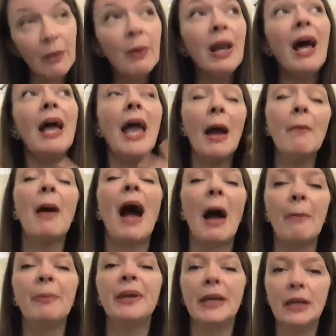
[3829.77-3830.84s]
Well, I am
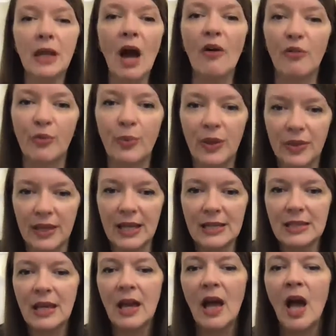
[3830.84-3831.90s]
happy enough with it,
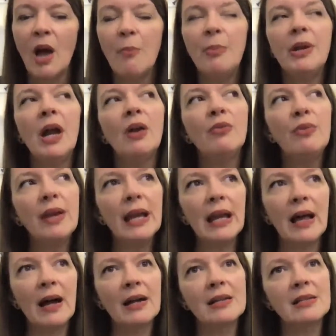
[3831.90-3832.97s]
but I
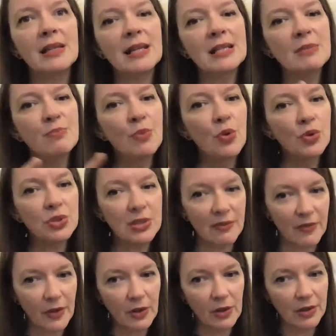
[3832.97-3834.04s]
realize it's more
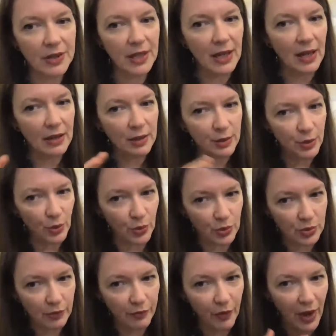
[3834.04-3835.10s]
difficult than I thought
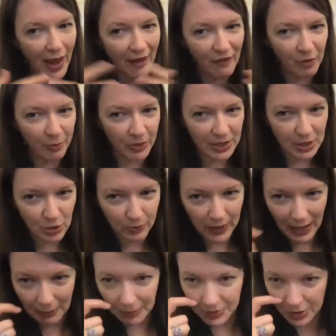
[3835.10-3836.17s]
for everybody to be
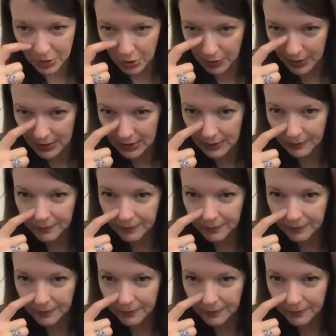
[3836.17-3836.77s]
able to do it.